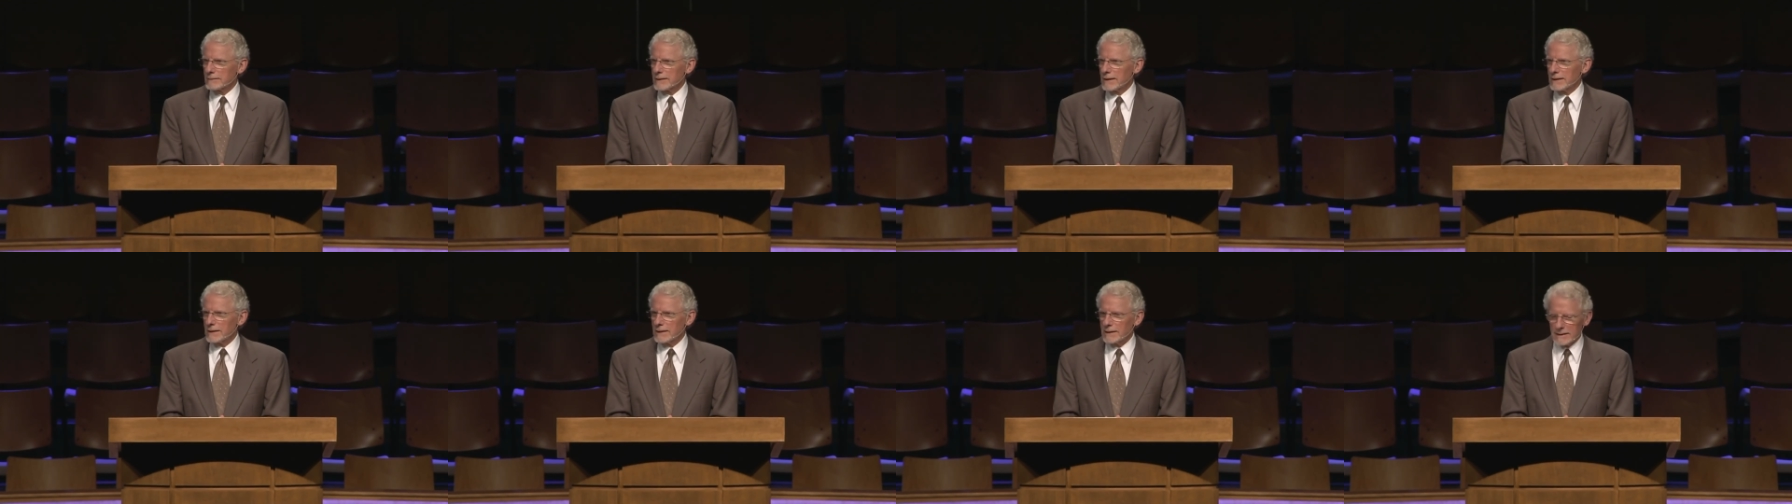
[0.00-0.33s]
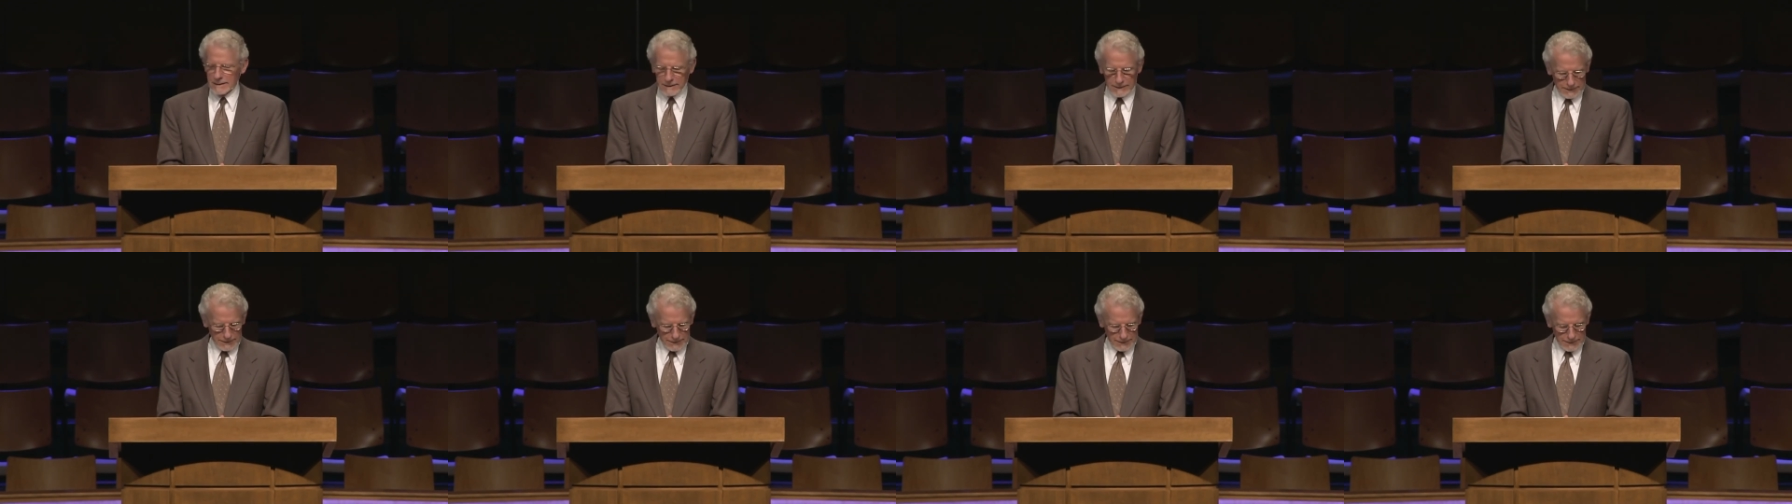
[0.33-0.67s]

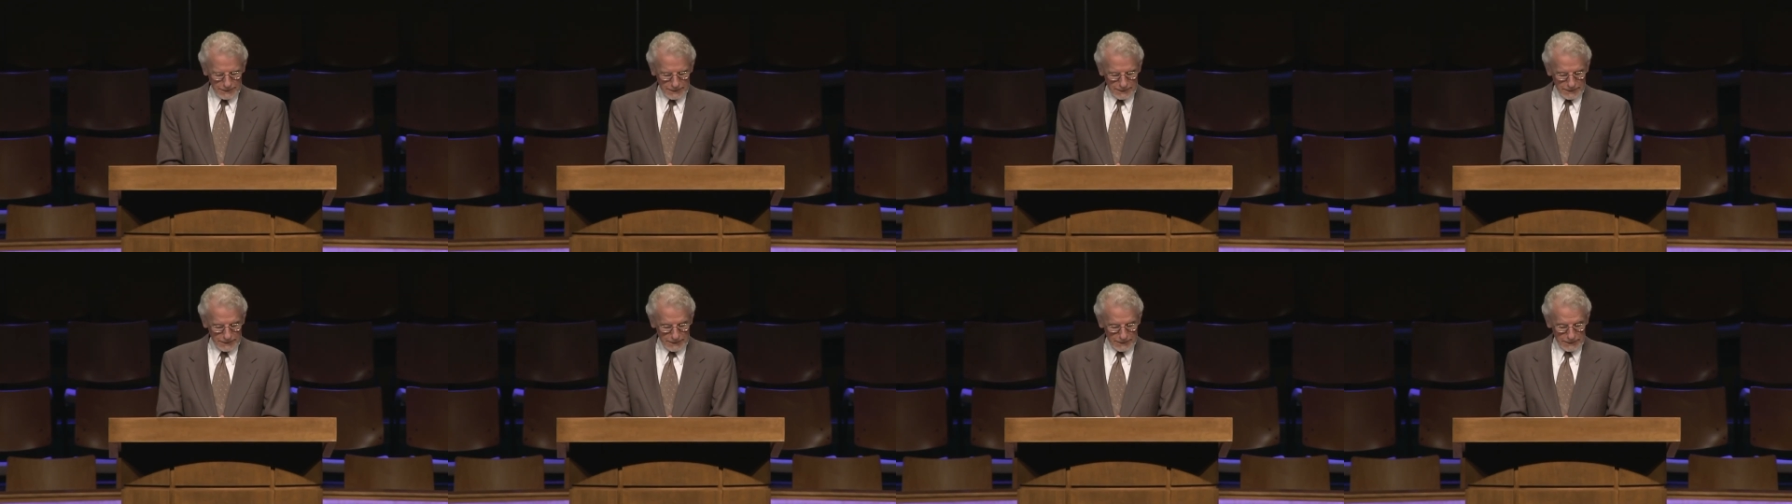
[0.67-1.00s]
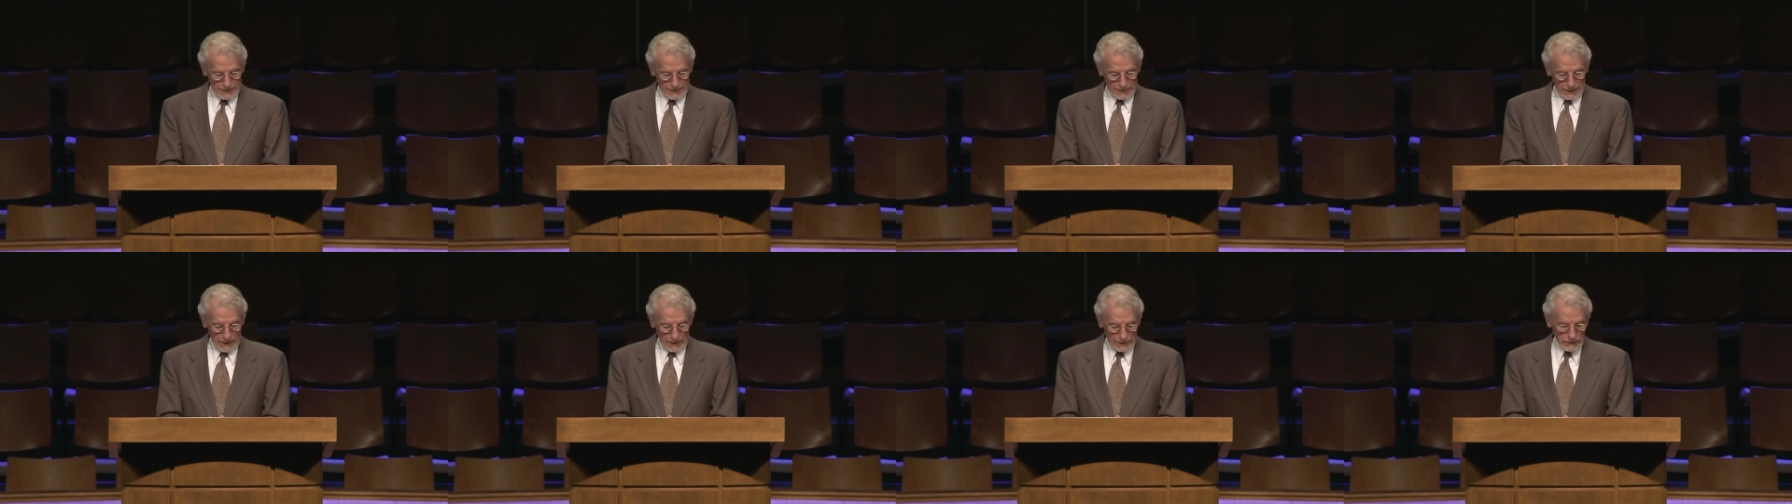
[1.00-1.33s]
Uh,
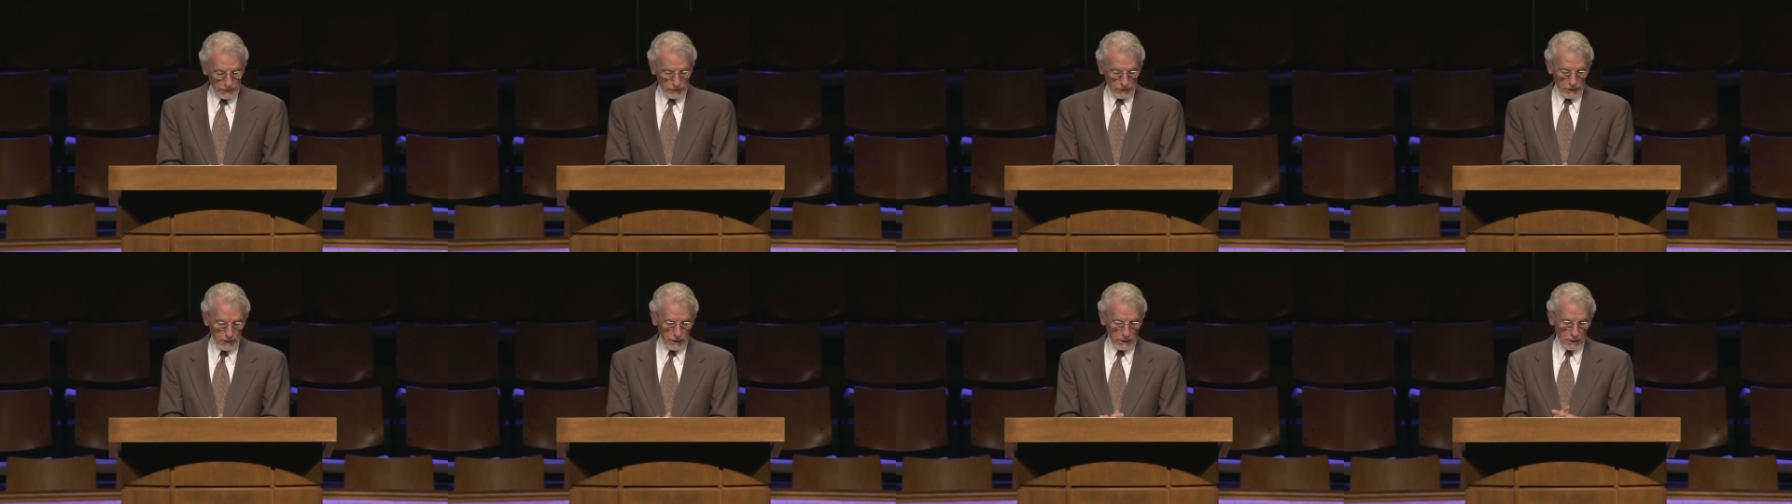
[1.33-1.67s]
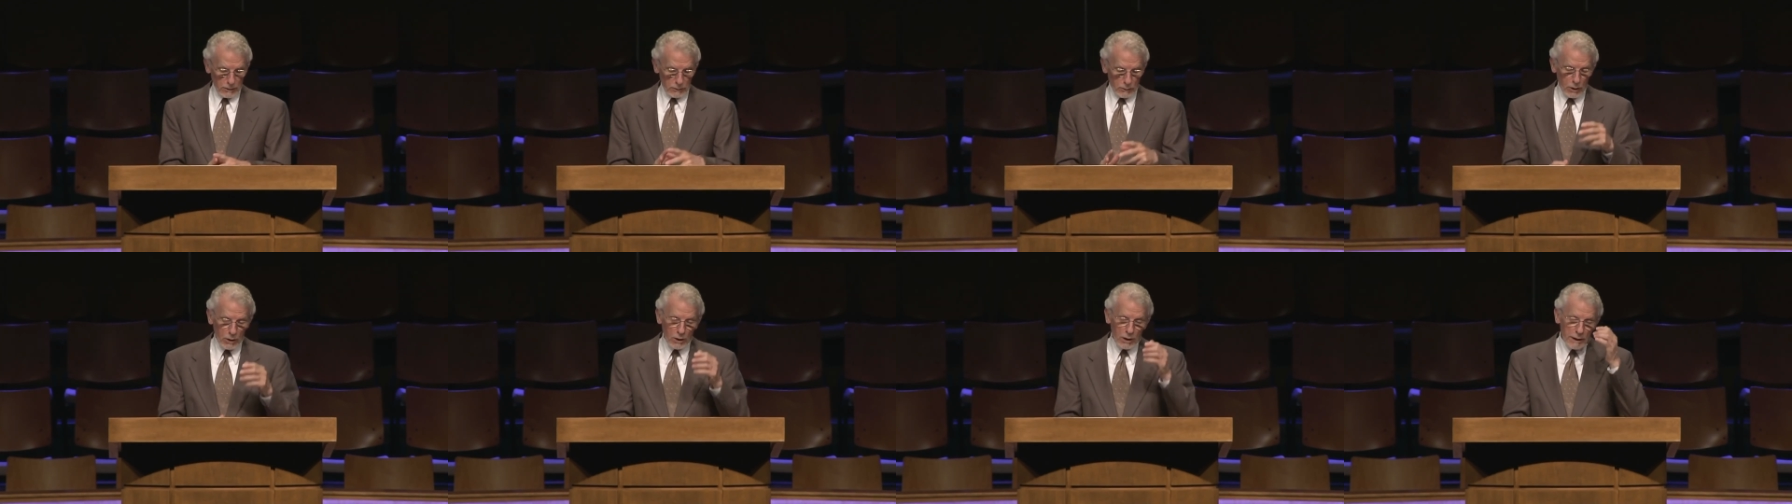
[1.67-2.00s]
now, he's going to
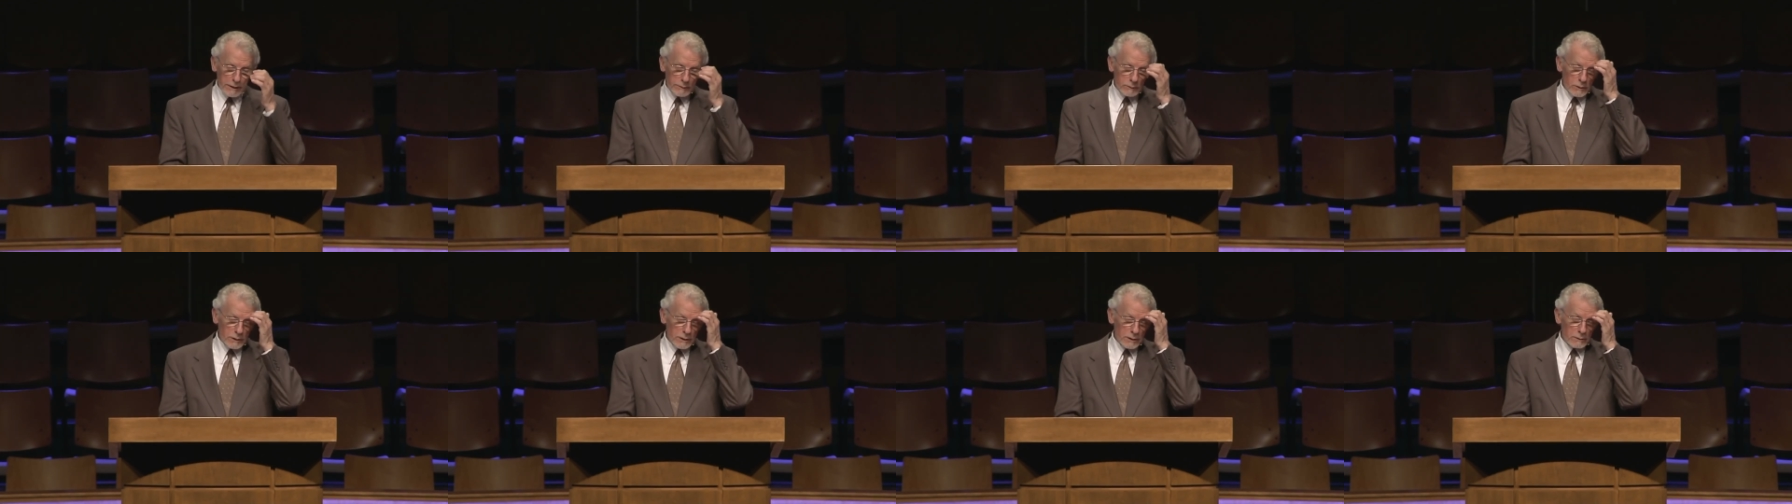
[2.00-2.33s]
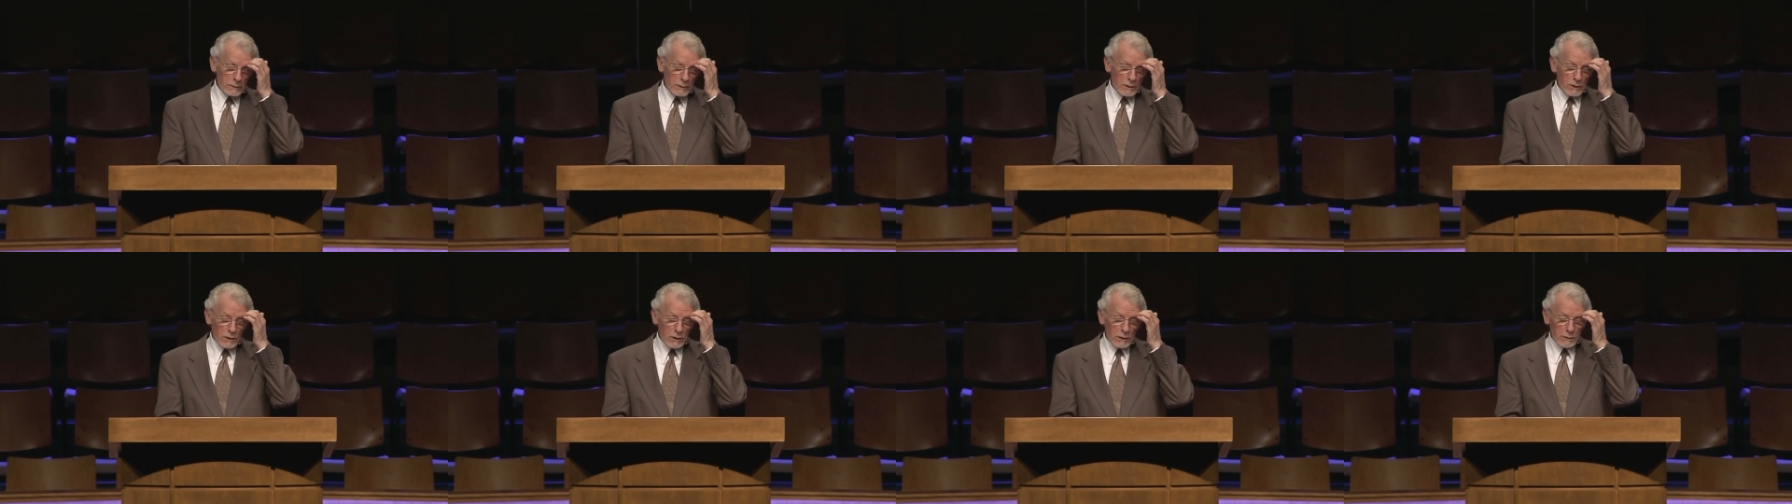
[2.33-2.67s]
go on where
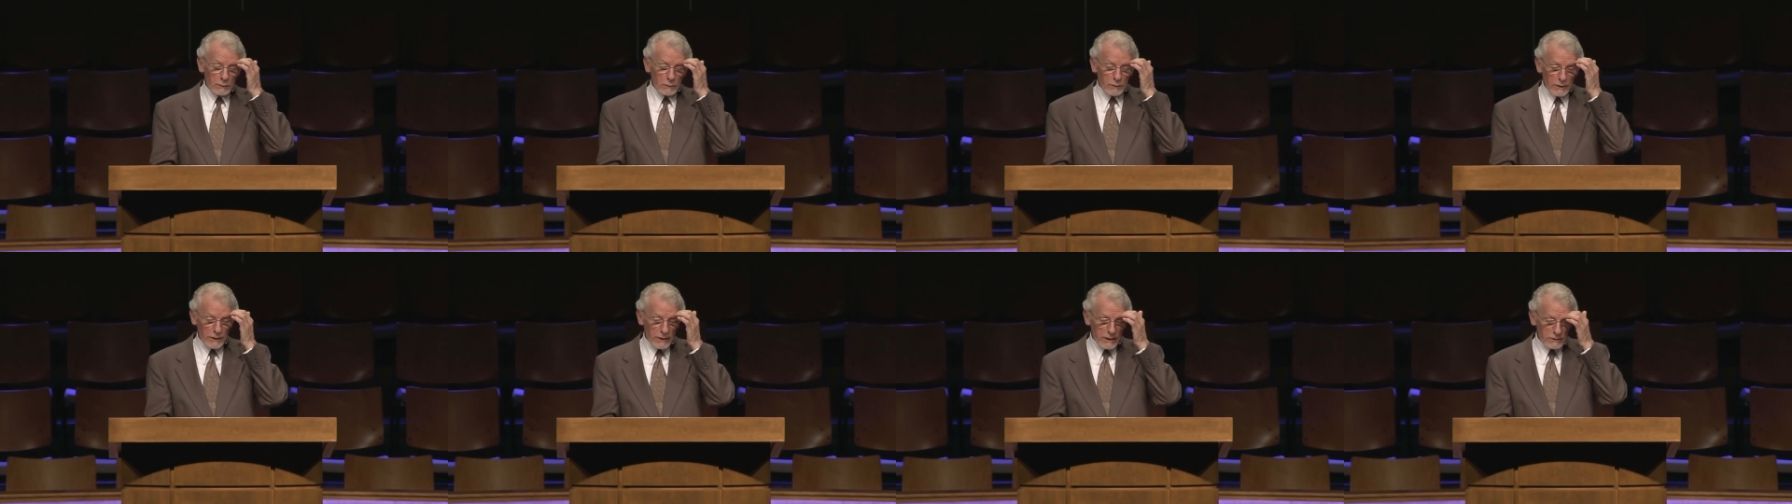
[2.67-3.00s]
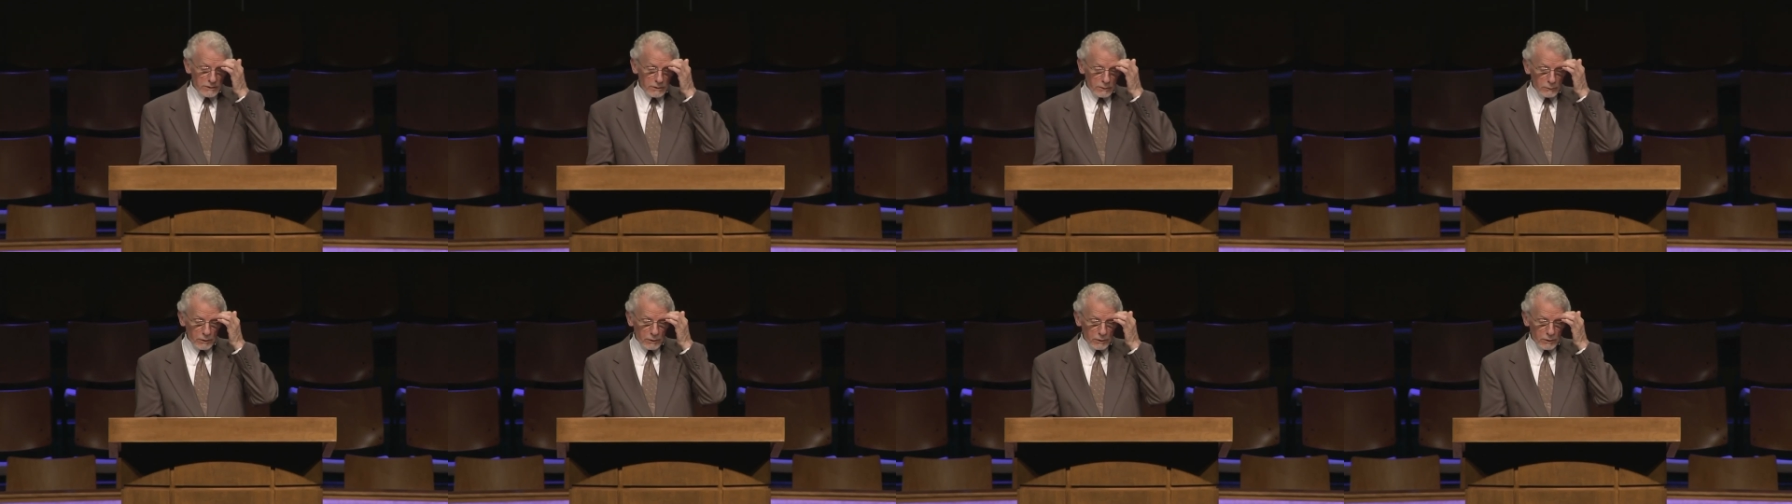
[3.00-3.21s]
we're going with this,